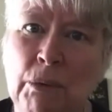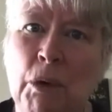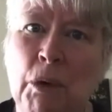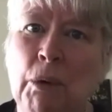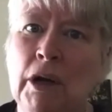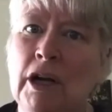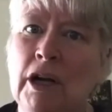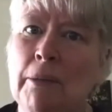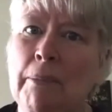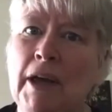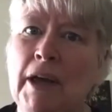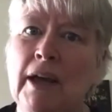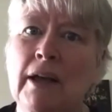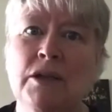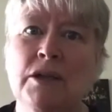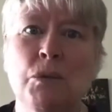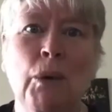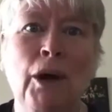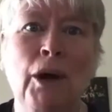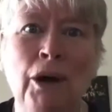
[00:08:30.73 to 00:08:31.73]
We wanted to make it
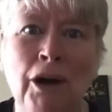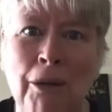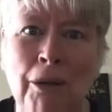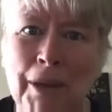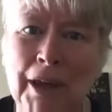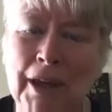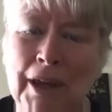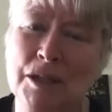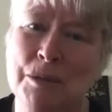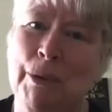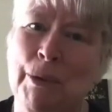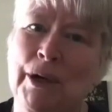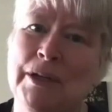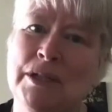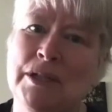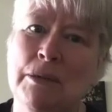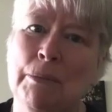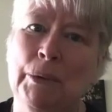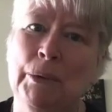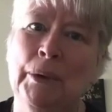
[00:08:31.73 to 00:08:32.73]
as welcoming as
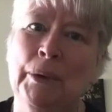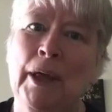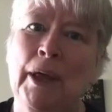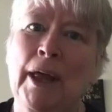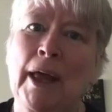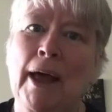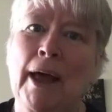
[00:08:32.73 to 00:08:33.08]
possible,